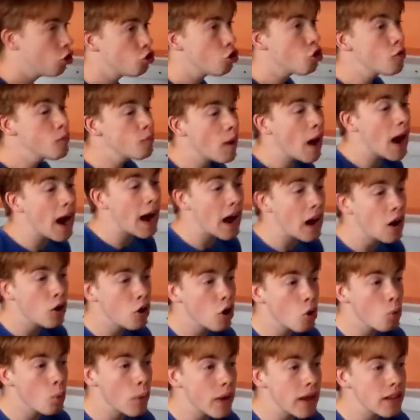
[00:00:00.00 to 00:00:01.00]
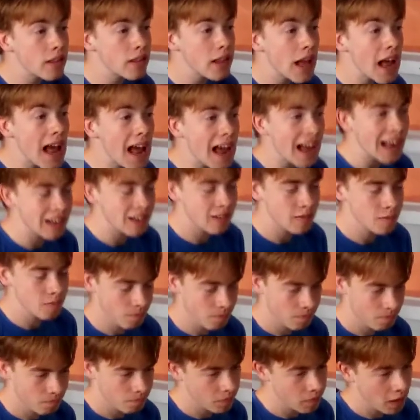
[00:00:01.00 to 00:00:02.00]
Too bad, I'll be sad.
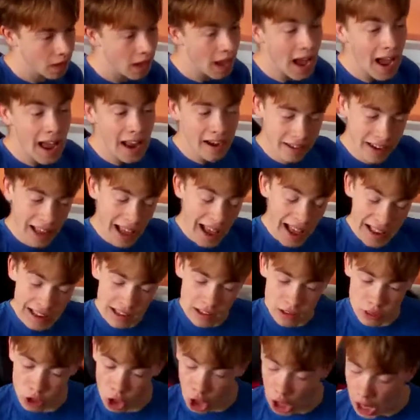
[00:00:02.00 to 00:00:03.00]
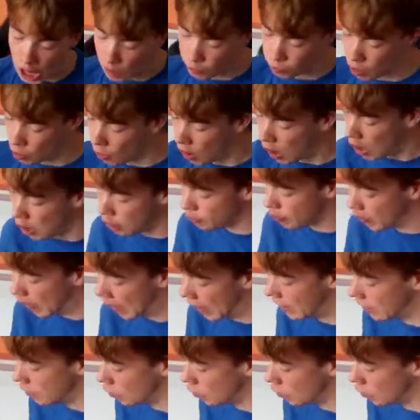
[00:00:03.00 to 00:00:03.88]
Next time you won't be